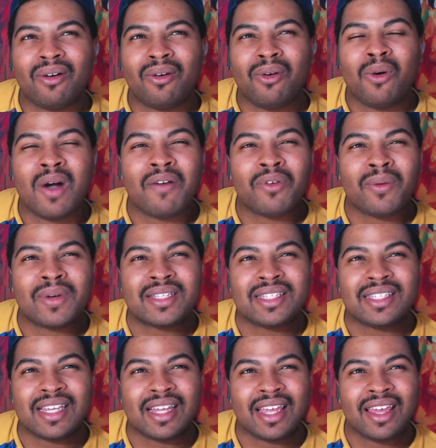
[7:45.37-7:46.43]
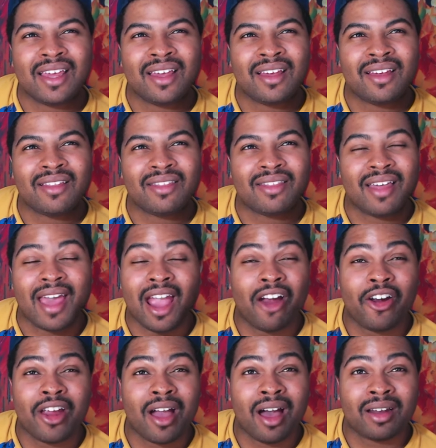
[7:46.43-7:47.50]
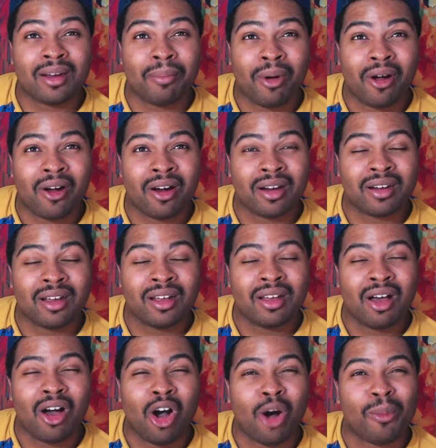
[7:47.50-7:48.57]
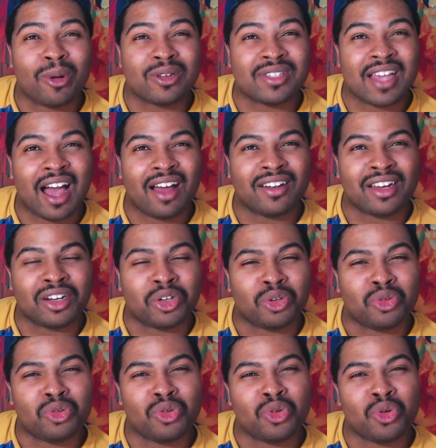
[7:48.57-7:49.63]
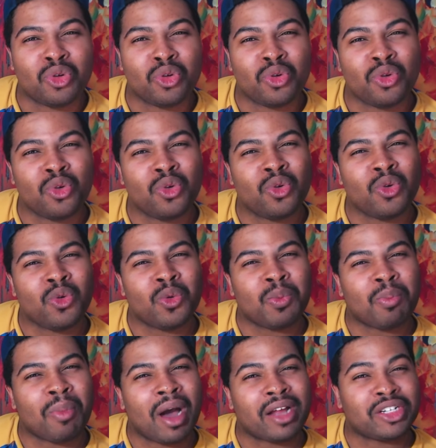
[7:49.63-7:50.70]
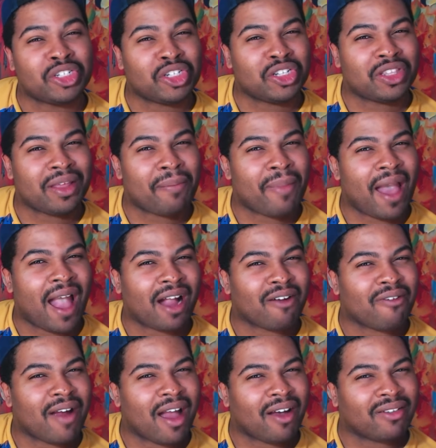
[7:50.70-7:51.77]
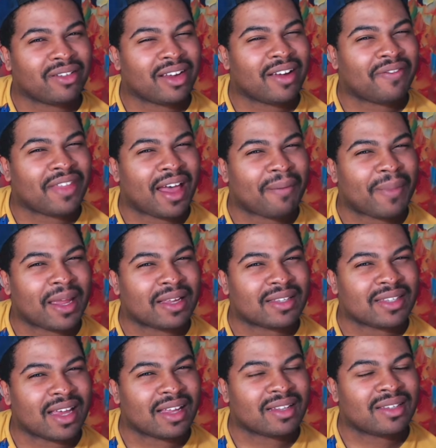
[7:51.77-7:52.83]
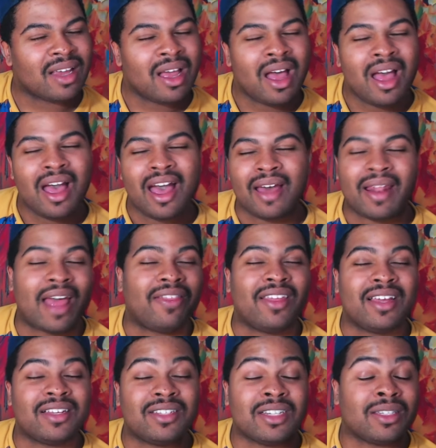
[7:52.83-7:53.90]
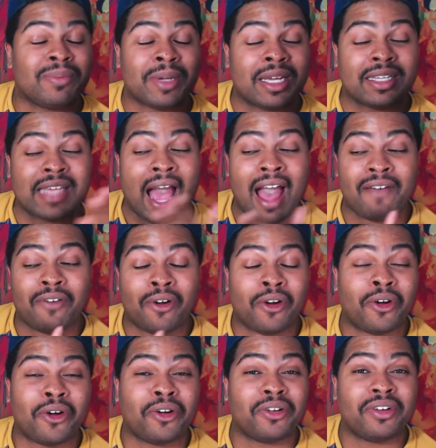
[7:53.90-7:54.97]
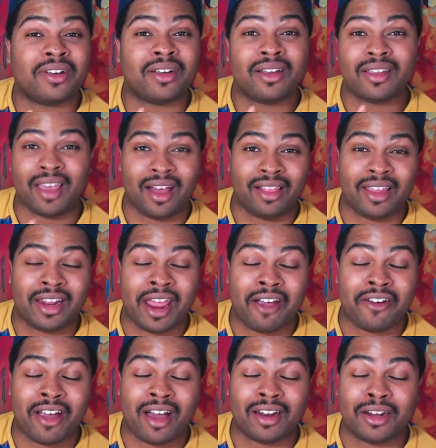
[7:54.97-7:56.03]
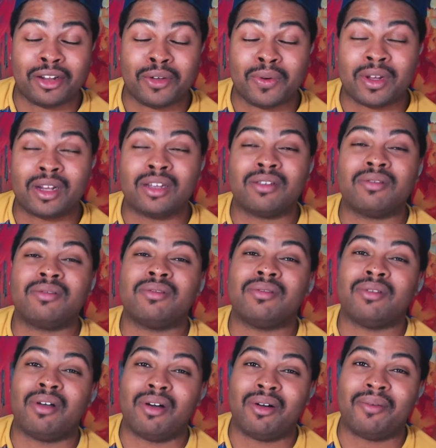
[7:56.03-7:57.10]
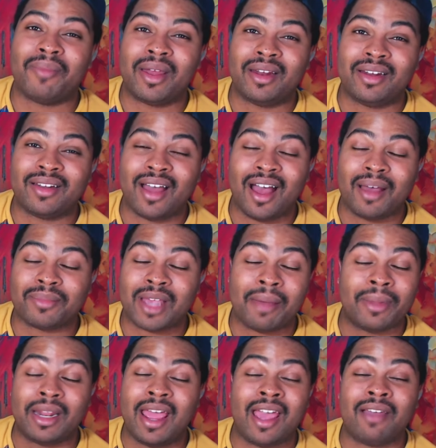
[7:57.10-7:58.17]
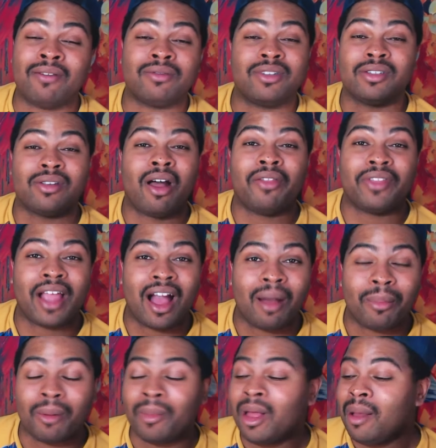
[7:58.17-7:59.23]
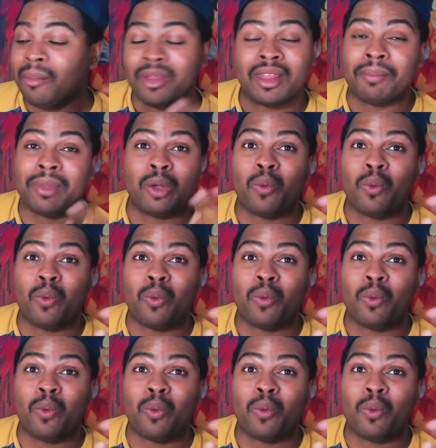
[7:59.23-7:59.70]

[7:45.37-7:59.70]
whoever was singing the Ariana part almost sounded too much in the background, if that makes sense. And I think it's just because I've heard Kelly and Ariana do it so many times. I mean, A, just on the album, but then B,